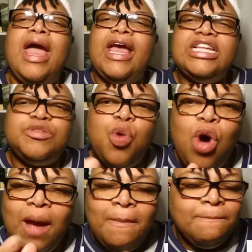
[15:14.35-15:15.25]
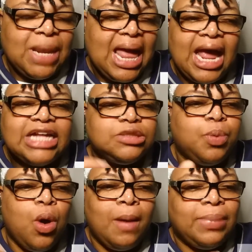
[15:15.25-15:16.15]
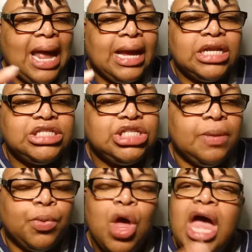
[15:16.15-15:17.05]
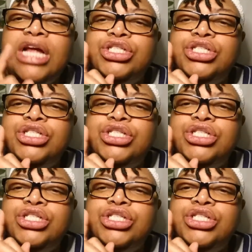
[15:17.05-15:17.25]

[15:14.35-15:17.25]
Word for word: It's point blank. It's point blank and it's simple.